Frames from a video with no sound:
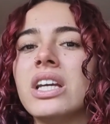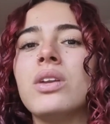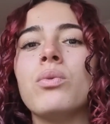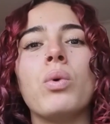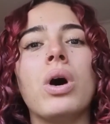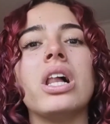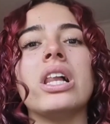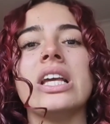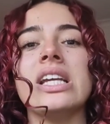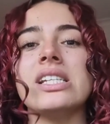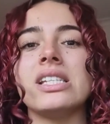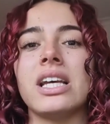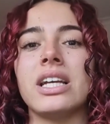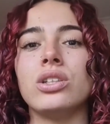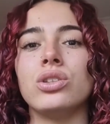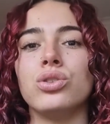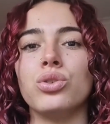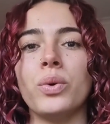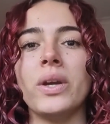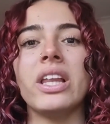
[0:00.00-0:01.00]
in while he's
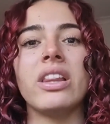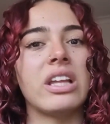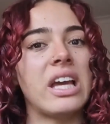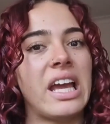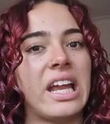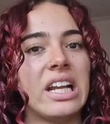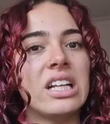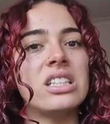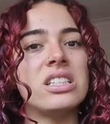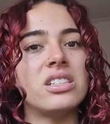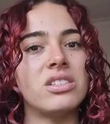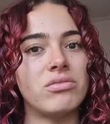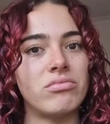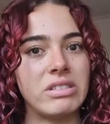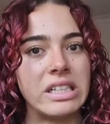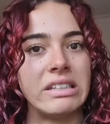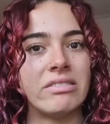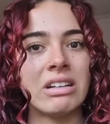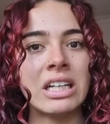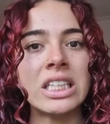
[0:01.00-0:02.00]
like doing the edits and the
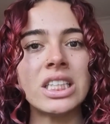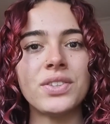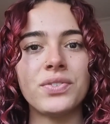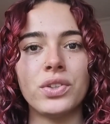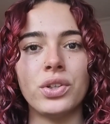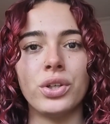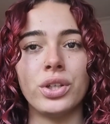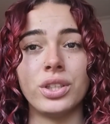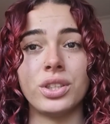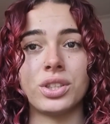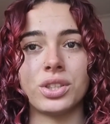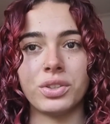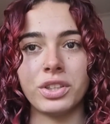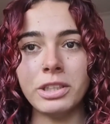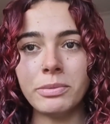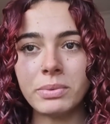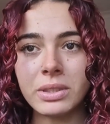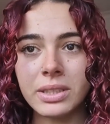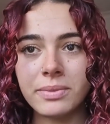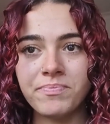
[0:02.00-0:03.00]
rewrites for her
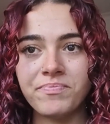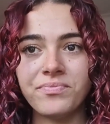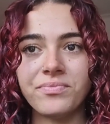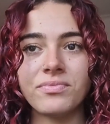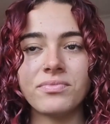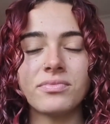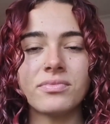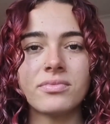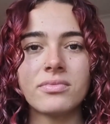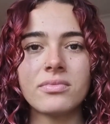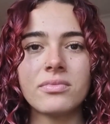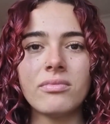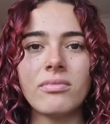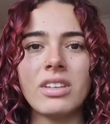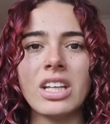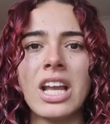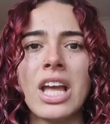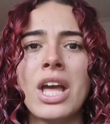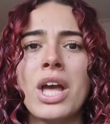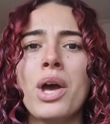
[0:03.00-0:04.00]
script.
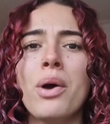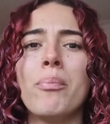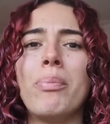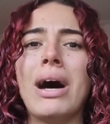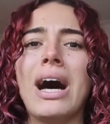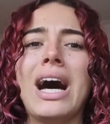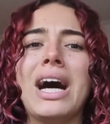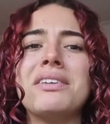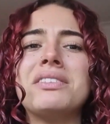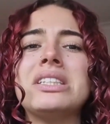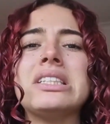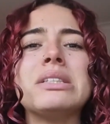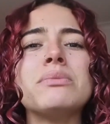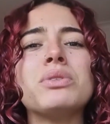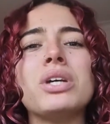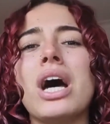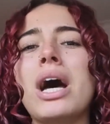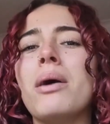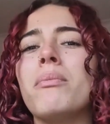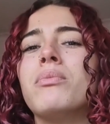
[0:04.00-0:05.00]
But after some
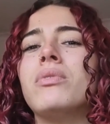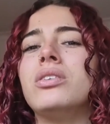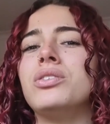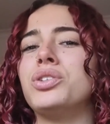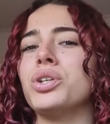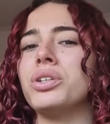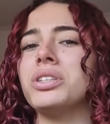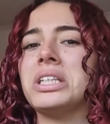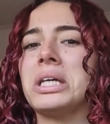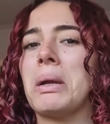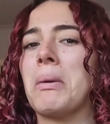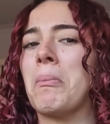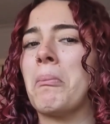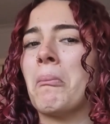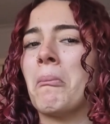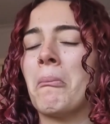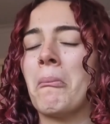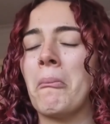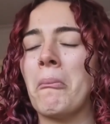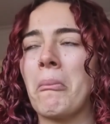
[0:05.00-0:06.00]
time, Joe's like,
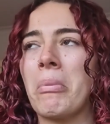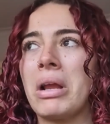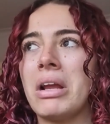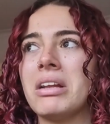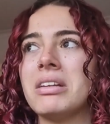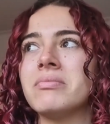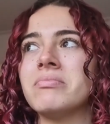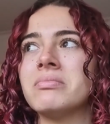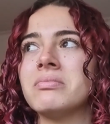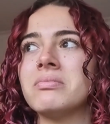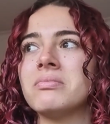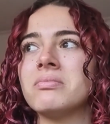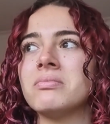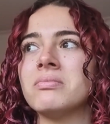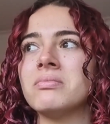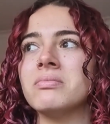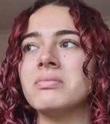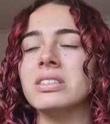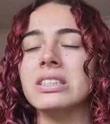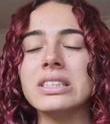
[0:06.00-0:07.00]

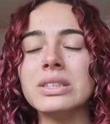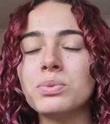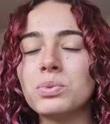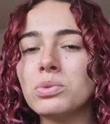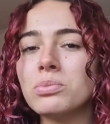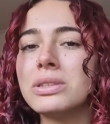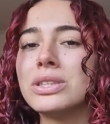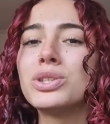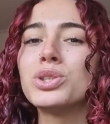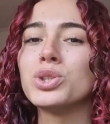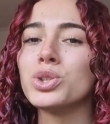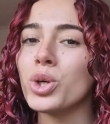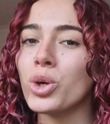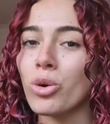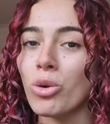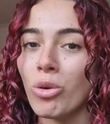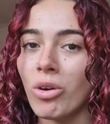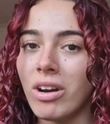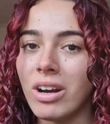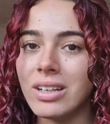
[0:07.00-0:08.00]
this woman is not
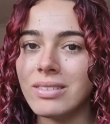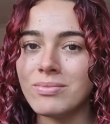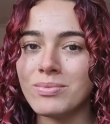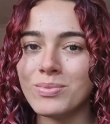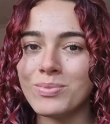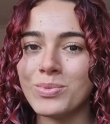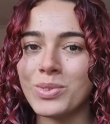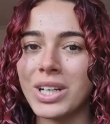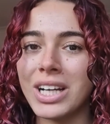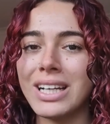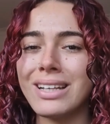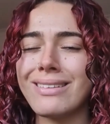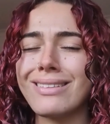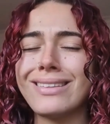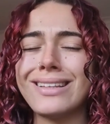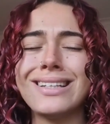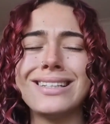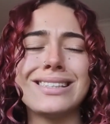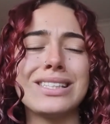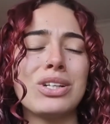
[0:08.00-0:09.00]
all right. Okay,
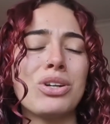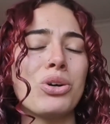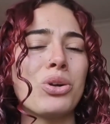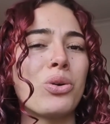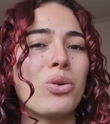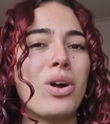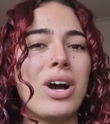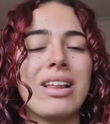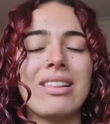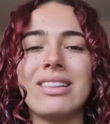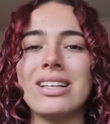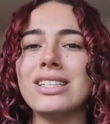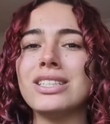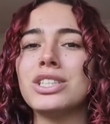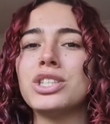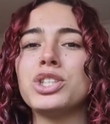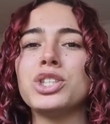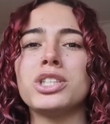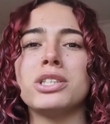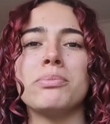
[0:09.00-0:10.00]
things are not all right. Things
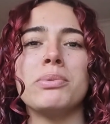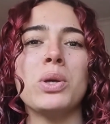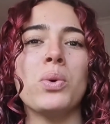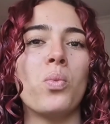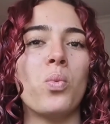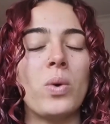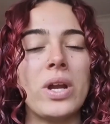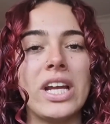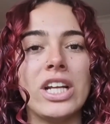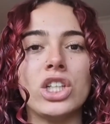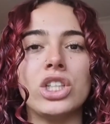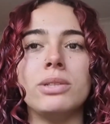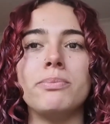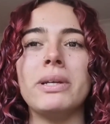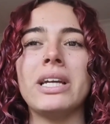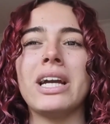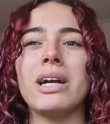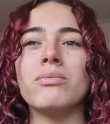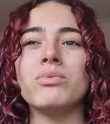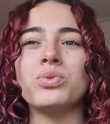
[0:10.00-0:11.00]
are just a bit weird. She
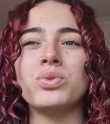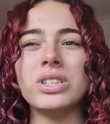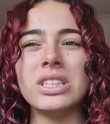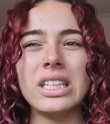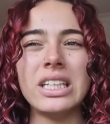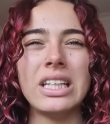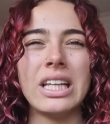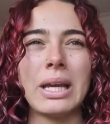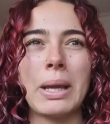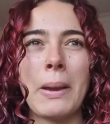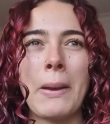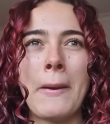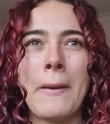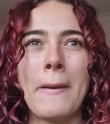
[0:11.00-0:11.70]
becomes really like